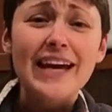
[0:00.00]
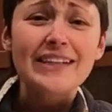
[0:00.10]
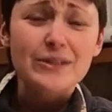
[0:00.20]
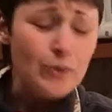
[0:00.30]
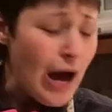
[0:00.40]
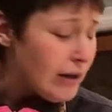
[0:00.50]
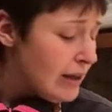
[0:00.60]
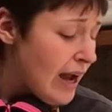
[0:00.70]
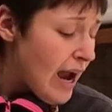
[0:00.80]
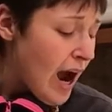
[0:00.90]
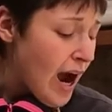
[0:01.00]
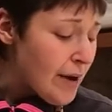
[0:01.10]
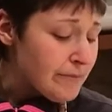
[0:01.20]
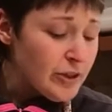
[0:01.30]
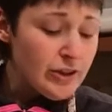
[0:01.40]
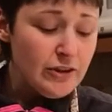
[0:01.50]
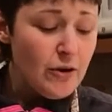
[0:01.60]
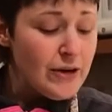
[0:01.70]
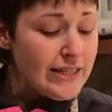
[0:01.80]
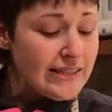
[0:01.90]
well as well. Um, you can
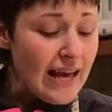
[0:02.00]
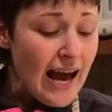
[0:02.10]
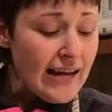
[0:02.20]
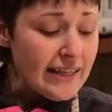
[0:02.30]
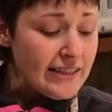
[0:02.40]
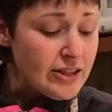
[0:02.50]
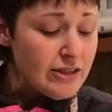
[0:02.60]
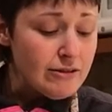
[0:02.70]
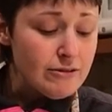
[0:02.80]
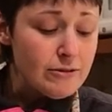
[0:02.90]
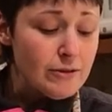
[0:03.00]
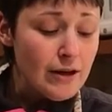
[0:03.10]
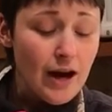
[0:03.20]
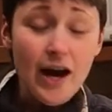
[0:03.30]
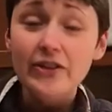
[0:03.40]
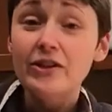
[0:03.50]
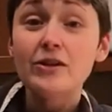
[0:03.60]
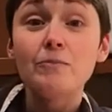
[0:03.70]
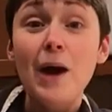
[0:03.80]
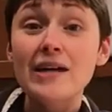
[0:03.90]
always add it to
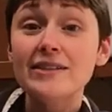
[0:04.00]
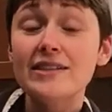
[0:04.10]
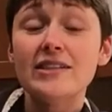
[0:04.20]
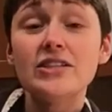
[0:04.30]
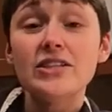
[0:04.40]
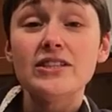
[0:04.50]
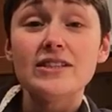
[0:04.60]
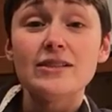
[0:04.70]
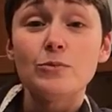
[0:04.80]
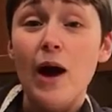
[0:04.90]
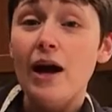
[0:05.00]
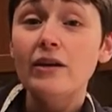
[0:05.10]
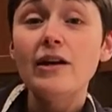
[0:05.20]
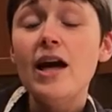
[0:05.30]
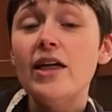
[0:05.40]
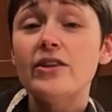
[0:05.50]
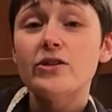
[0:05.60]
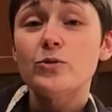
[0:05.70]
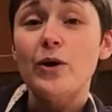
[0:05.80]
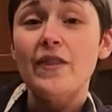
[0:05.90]
other pasta dishes as well.
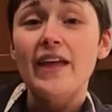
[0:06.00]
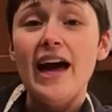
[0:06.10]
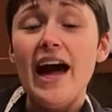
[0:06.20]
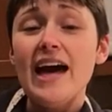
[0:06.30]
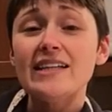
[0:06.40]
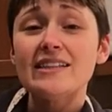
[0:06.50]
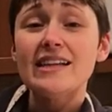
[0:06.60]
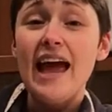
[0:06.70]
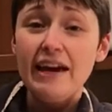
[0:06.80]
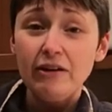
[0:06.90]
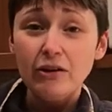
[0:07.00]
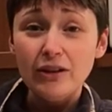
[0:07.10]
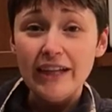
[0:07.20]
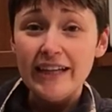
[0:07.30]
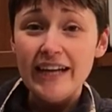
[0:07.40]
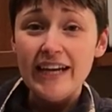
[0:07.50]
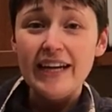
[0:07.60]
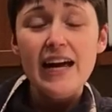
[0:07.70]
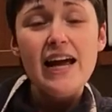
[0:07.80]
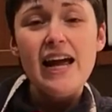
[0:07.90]
There's one that has kale in it,
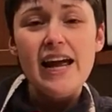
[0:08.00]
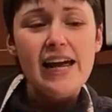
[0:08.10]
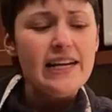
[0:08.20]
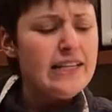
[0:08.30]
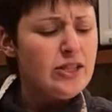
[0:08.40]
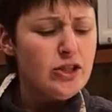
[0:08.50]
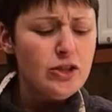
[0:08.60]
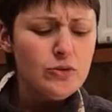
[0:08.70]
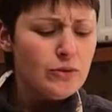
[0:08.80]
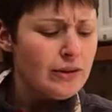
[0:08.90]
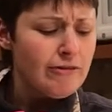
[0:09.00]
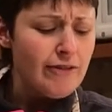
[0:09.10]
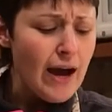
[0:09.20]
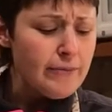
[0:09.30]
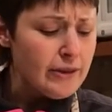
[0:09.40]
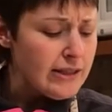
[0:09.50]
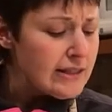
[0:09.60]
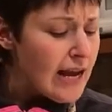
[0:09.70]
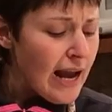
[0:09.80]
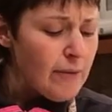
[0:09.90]
and it's just really fabulous.
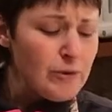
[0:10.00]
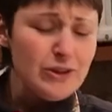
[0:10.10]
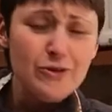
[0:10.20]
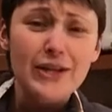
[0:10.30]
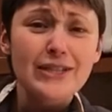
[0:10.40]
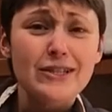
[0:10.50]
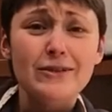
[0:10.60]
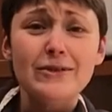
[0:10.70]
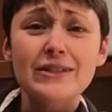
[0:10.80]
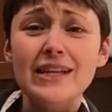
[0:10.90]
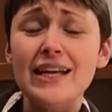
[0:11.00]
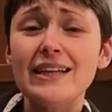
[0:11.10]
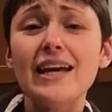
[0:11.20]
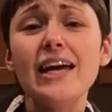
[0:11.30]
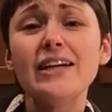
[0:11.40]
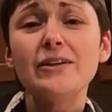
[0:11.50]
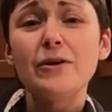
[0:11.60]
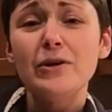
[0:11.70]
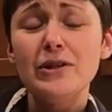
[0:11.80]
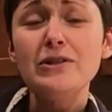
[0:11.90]
And what's great too is that, you
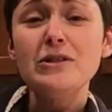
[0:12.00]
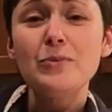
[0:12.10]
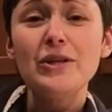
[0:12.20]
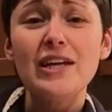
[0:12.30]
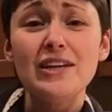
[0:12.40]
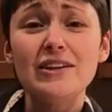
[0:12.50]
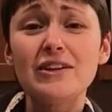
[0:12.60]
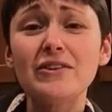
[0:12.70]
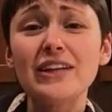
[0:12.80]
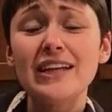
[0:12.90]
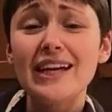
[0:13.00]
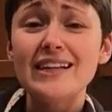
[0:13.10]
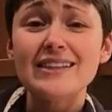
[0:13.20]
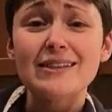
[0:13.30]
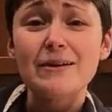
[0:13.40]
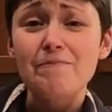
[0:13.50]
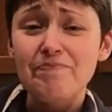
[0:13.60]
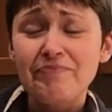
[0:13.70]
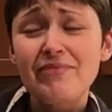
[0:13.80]
know, it used to be that you could only get some